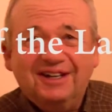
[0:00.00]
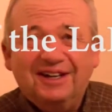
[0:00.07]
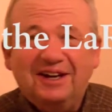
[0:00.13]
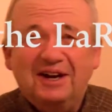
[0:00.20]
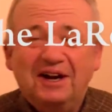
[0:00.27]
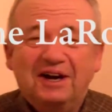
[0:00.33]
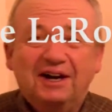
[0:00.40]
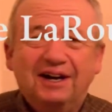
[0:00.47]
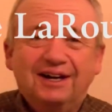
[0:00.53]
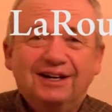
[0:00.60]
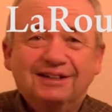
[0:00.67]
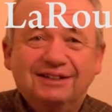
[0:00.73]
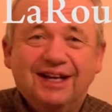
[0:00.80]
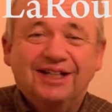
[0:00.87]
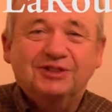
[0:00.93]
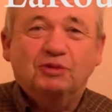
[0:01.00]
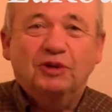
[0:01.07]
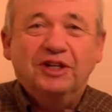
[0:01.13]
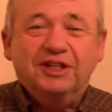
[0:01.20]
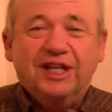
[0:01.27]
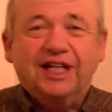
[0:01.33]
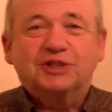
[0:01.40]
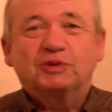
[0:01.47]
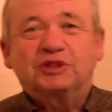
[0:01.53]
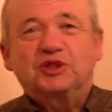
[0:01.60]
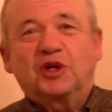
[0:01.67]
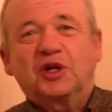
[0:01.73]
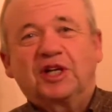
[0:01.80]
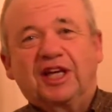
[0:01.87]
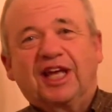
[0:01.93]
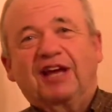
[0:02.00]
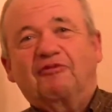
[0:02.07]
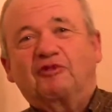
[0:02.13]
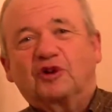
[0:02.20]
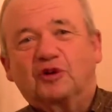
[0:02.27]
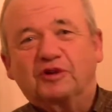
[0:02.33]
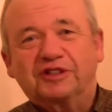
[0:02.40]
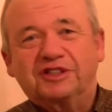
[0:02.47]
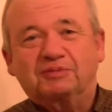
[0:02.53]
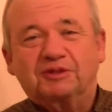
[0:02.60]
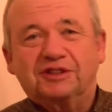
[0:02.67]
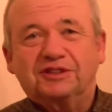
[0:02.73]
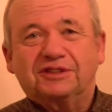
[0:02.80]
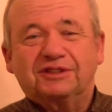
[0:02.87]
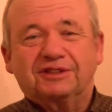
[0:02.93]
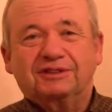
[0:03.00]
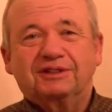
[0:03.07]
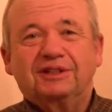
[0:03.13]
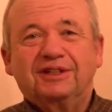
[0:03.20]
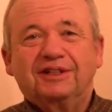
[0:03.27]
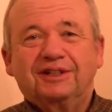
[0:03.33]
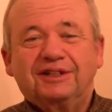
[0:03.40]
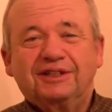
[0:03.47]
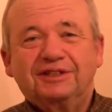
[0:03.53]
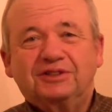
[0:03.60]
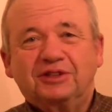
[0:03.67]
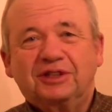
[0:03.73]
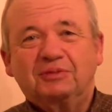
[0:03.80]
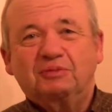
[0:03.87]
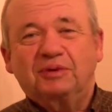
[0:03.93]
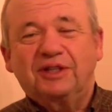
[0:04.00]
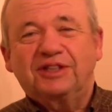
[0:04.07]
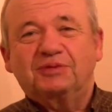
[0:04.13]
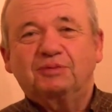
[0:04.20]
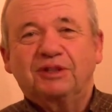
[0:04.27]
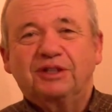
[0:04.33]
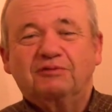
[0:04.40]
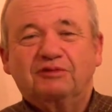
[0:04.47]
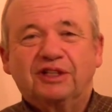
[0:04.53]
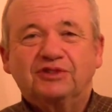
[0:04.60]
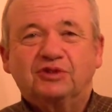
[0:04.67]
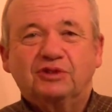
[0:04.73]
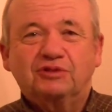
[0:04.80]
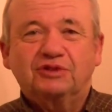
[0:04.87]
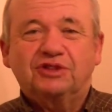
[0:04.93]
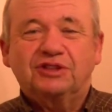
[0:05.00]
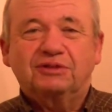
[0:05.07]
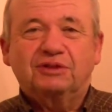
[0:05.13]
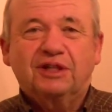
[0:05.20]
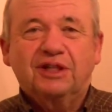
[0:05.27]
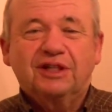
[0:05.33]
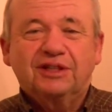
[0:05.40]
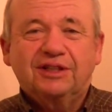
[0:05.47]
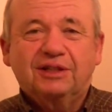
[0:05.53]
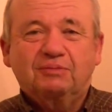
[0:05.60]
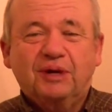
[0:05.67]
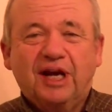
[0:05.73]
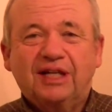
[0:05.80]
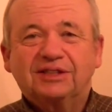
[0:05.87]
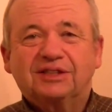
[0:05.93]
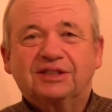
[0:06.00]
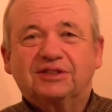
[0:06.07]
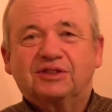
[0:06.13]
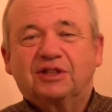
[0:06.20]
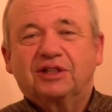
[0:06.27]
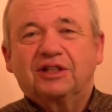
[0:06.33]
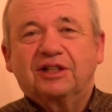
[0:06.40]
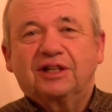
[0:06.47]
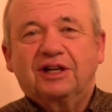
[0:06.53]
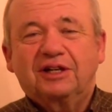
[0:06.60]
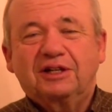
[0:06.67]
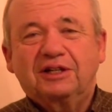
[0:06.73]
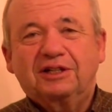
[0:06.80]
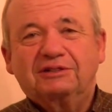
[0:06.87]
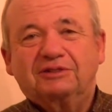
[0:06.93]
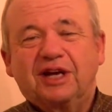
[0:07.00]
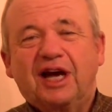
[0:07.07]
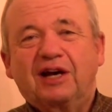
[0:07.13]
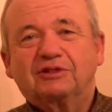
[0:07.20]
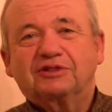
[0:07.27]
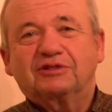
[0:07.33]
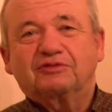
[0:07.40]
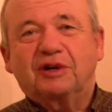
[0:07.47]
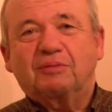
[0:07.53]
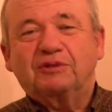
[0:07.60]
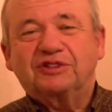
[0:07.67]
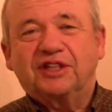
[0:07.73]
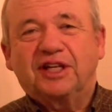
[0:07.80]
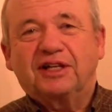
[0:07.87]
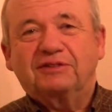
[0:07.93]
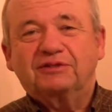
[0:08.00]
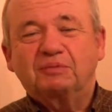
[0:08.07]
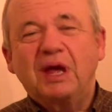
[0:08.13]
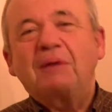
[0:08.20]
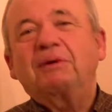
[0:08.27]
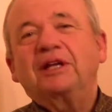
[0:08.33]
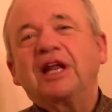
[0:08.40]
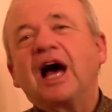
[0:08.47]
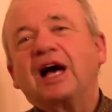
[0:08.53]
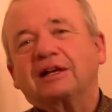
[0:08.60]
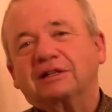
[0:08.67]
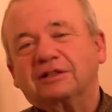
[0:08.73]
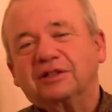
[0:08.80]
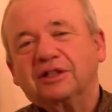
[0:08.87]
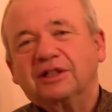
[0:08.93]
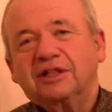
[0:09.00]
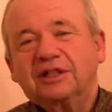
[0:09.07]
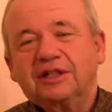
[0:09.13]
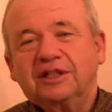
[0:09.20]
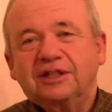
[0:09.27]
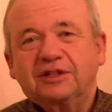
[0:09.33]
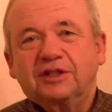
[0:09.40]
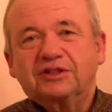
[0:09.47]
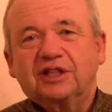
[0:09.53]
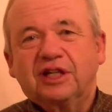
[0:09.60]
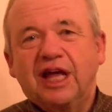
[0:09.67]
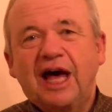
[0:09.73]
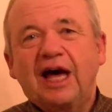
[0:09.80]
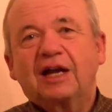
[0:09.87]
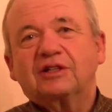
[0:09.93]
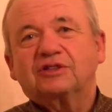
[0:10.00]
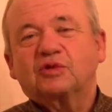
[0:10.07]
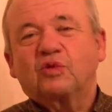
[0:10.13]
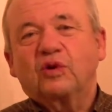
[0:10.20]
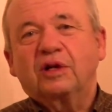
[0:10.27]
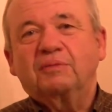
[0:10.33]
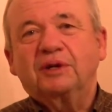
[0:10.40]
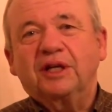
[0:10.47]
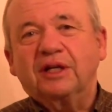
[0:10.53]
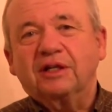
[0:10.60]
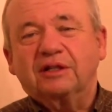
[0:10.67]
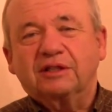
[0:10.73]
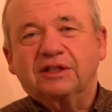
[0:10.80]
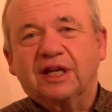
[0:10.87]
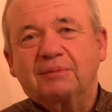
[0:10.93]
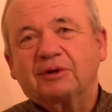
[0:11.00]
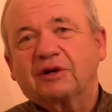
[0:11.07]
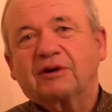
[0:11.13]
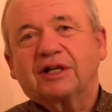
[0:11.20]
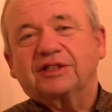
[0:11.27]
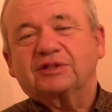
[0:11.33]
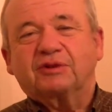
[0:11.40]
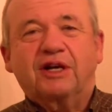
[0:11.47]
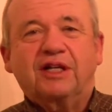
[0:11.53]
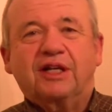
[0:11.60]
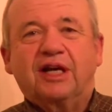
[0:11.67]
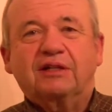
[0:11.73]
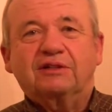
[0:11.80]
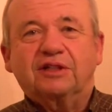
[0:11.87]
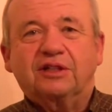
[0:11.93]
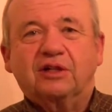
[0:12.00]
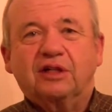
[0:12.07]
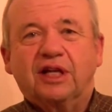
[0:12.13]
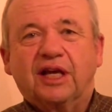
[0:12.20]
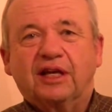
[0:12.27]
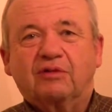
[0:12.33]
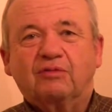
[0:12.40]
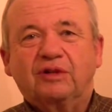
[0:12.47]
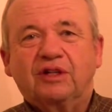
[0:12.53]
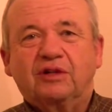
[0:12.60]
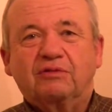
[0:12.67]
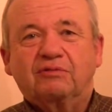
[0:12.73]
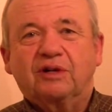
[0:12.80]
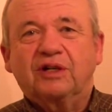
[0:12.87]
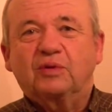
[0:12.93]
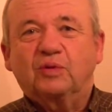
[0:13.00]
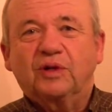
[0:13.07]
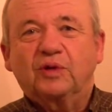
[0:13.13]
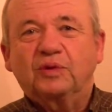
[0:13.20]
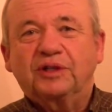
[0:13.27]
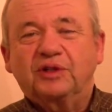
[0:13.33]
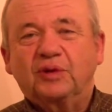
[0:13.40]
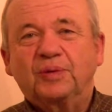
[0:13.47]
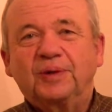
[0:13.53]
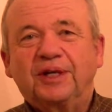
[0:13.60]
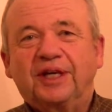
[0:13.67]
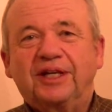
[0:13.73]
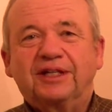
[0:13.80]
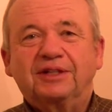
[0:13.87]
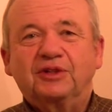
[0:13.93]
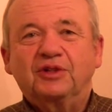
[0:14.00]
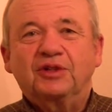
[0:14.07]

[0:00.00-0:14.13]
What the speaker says: That's what you're going to get for Christmas, is an impeachment resolution that passes the House of Representatives. Maybe not. There's a lot of squirming Democrats right now that are like, what are we doing here?